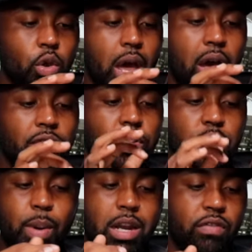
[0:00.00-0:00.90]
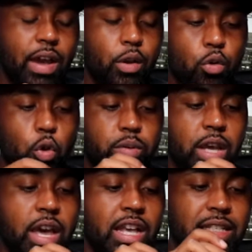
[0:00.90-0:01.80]
You have your Spotify groups.
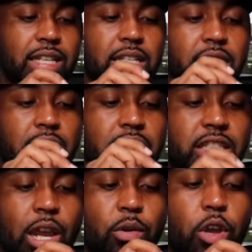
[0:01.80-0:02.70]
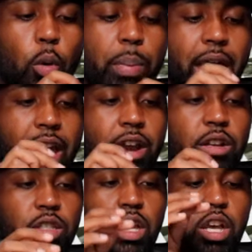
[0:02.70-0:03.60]
It says stereo
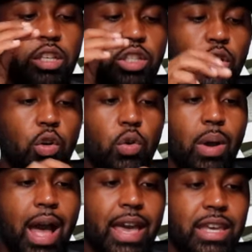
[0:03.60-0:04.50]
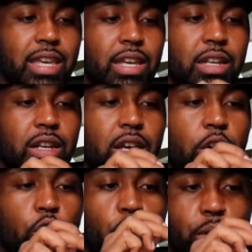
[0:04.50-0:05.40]
pairs. So I can
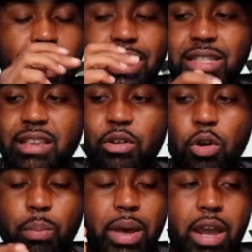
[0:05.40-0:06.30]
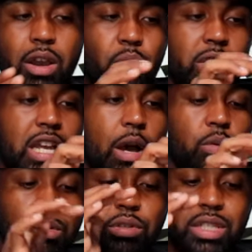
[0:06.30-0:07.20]
create a stereo pair, which I
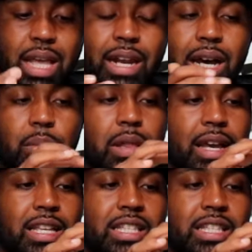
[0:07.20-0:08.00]
will set up, like I